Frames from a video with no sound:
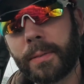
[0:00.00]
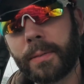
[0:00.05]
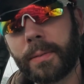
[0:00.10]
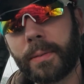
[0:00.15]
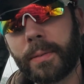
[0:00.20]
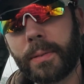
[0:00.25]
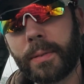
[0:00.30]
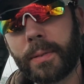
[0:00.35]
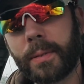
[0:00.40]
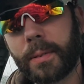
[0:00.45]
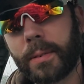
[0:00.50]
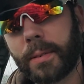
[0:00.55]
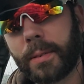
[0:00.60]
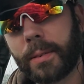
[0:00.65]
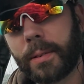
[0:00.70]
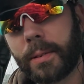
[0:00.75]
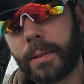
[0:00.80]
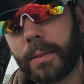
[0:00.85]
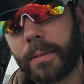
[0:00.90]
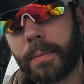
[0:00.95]

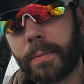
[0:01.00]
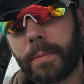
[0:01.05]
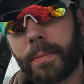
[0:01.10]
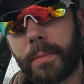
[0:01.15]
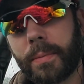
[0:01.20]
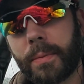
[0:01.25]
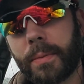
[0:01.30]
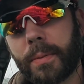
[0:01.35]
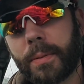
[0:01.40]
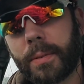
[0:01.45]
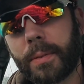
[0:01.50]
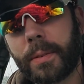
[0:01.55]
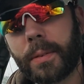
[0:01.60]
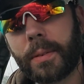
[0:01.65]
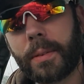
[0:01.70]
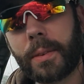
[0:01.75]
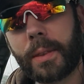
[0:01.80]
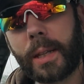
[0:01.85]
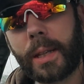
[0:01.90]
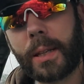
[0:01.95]

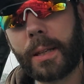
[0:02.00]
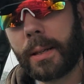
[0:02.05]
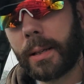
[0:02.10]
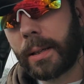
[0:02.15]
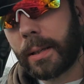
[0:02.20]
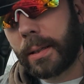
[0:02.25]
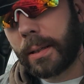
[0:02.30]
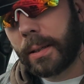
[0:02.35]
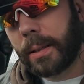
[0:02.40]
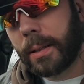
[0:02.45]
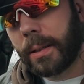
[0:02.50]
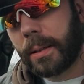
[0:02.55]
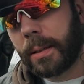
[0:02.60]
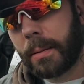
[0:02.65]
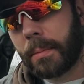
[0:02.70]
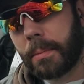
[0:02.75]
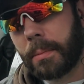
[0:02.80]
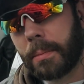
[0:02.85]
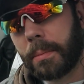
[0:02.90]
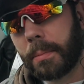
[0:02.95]

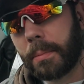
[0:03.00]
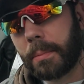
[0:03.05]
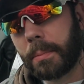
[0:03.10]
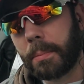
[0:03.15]
Nothing is said.